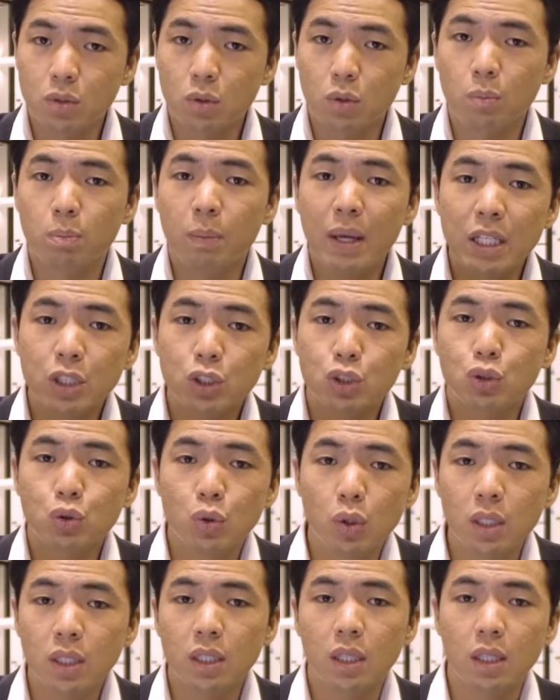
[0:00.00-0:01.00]
So make
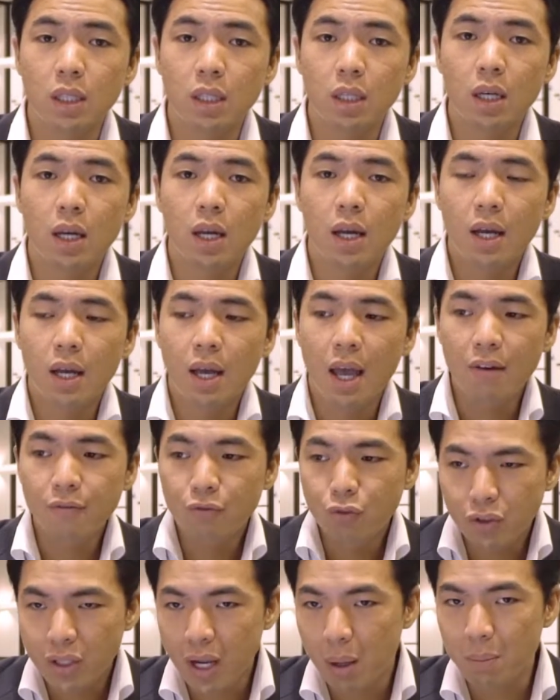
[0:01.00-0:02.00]
sure the
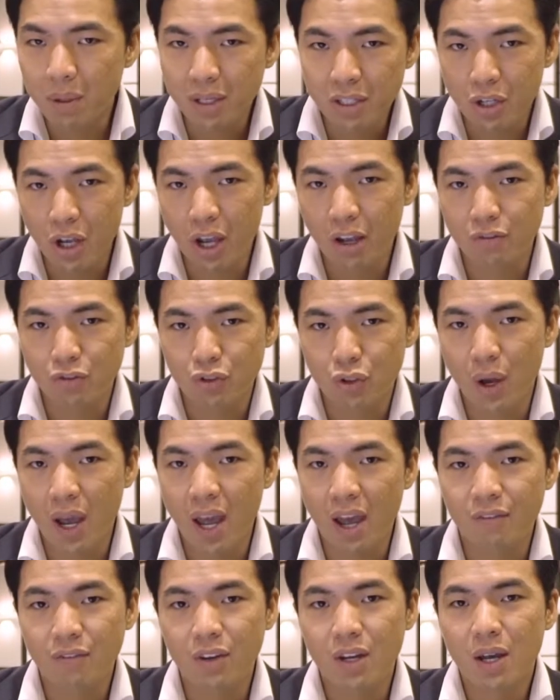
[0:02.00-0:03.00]
handphone number that you
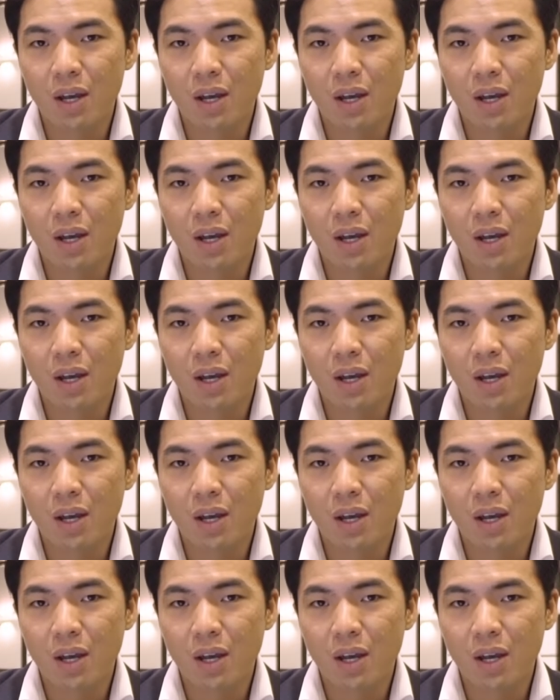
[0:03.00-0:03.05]
have